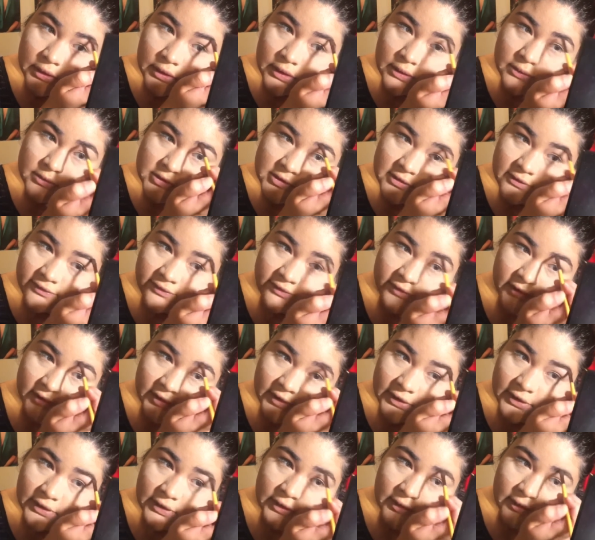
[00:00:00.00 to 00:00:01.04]
I'm just
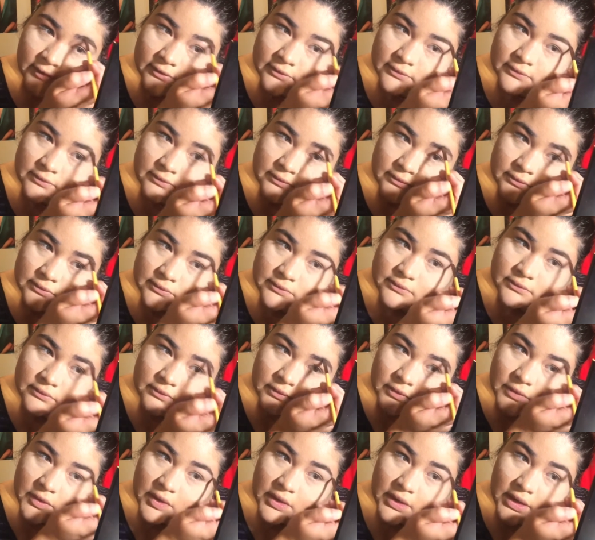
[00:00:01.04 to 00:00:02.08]
filling in.
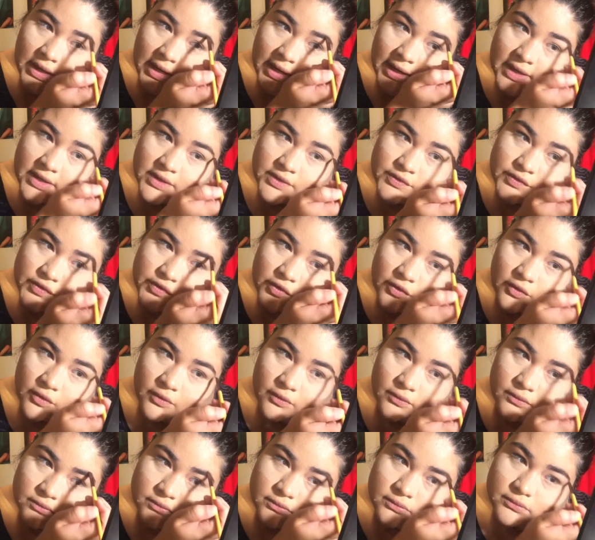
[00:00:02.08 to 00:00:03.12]
I
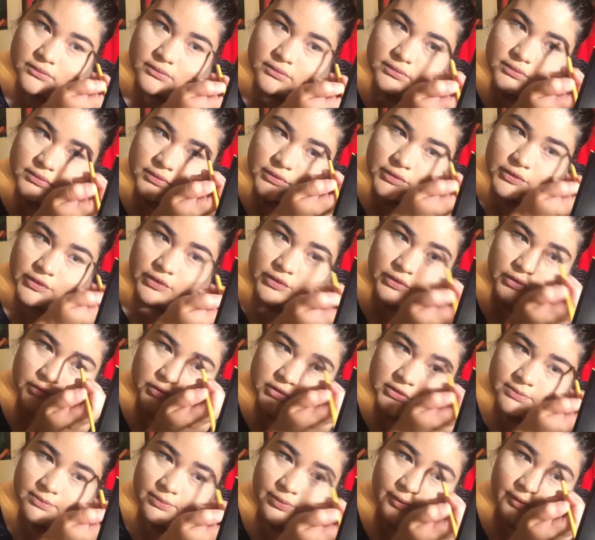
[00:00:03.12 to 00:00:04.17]
don't
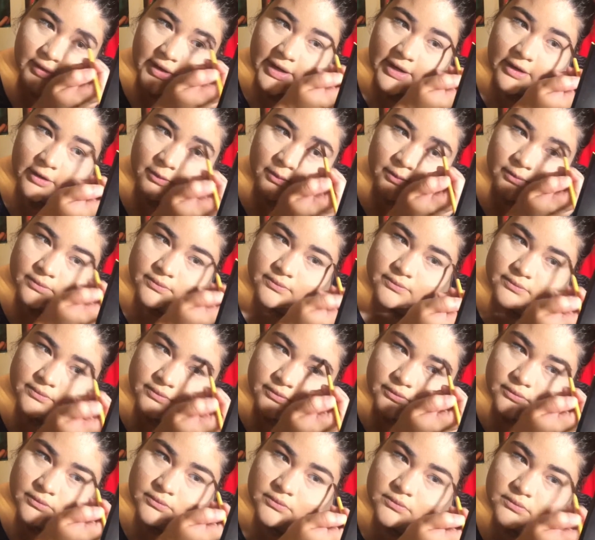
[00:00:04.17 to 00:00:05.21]
use brow
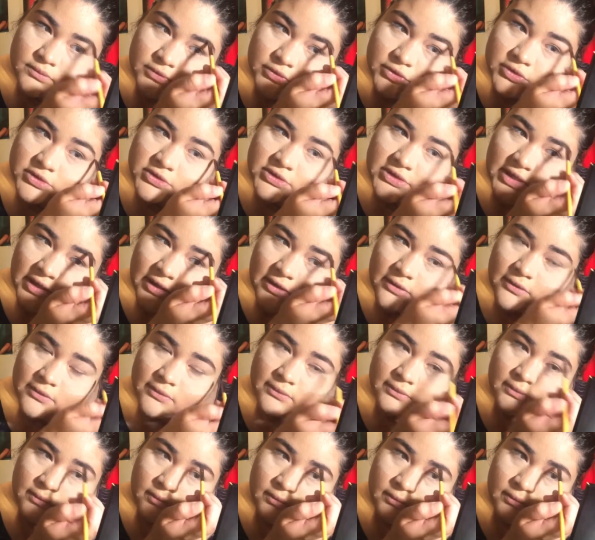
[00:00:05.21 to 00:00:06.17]
gel.